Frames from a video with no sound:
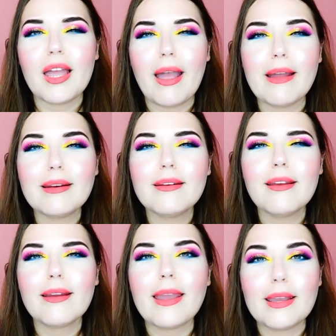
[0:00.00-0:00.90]

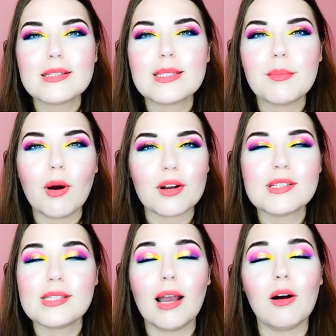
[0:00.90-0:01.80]
editing ASMR
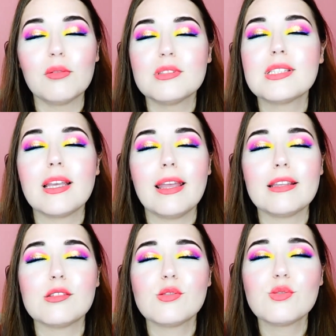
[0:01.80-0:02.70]
sounds
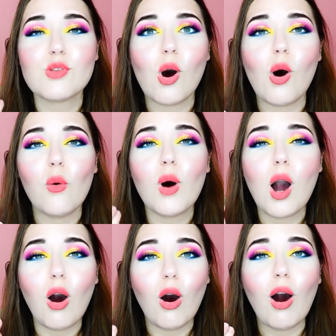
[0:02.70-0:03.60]
is so
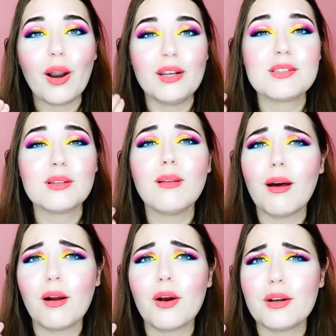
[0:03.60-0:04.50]
hard. It's a
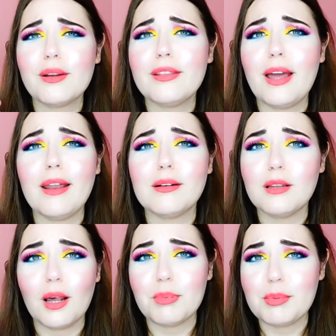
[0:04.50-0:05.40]
lot harder than a
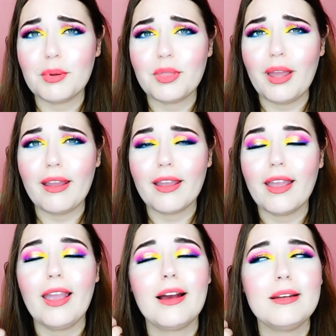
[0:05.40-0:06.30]
lot of people think,
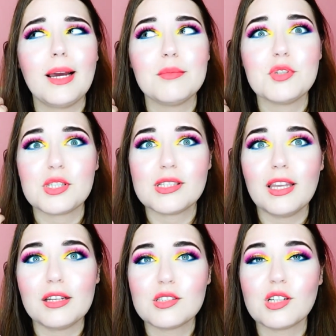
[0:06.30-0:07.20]
and I'm just
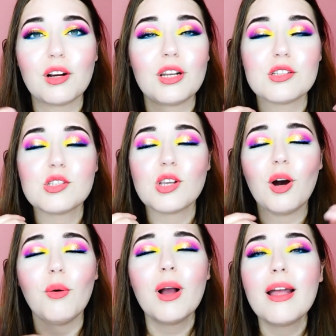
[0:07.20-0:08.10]
getting started.
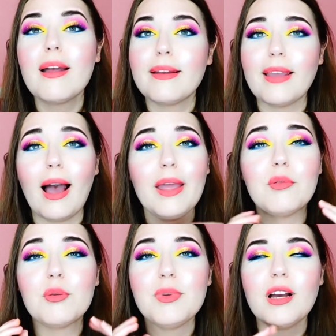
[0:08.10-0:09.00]
So yeah, it
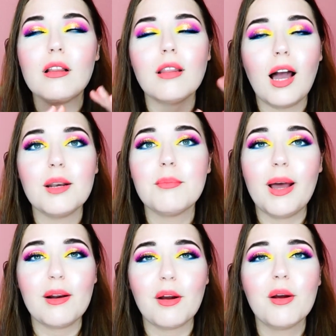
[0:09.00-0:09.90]
will be a lot
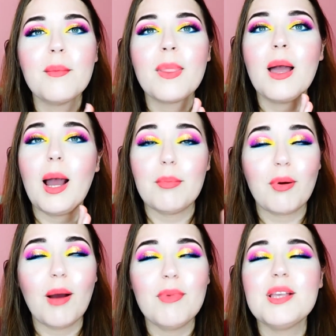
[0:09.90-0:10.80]
better, I
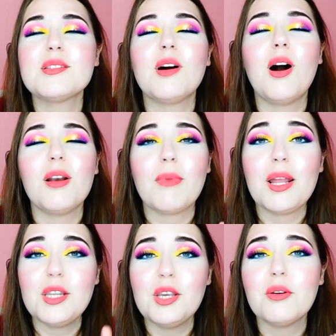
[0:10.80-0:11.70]
promise, on my
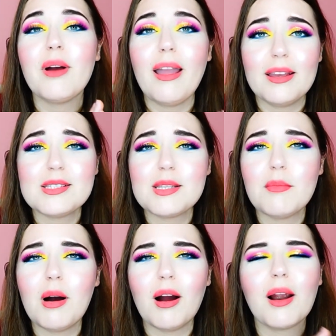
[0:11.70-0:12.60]
new
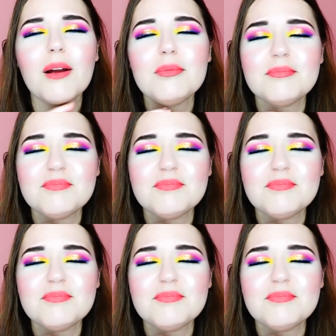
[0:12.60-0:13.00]
ASMR